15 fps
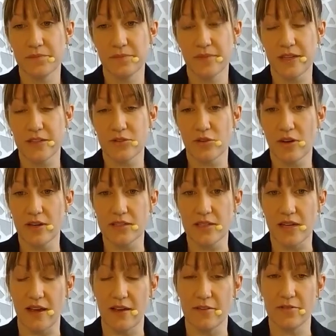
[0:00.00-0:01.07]
that's great to
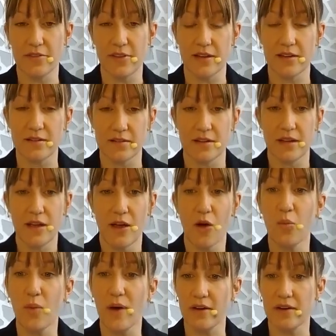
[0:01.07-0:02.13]
have that
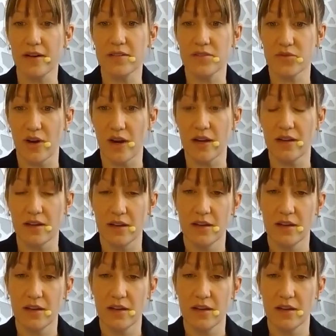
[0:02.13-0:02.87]
awareness, right?